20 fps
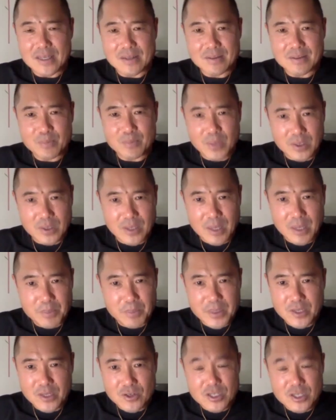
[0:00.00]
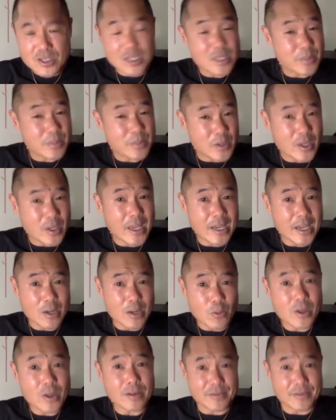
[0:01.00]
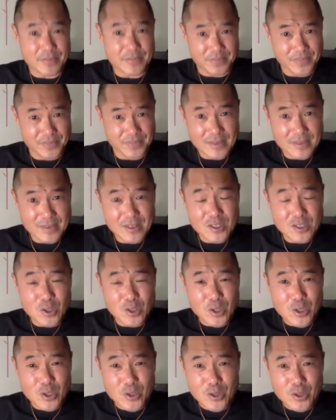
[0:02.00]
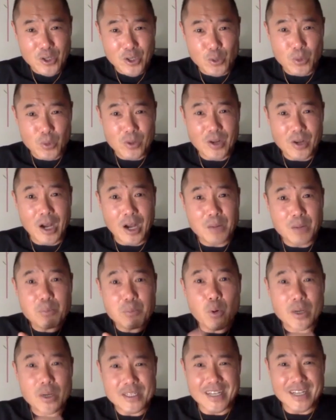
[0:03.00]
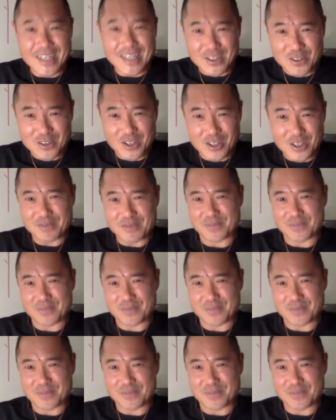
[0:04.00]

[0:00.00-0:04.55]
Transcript: build up in your system that you can't get rid of. So you're unpoisoning yourself.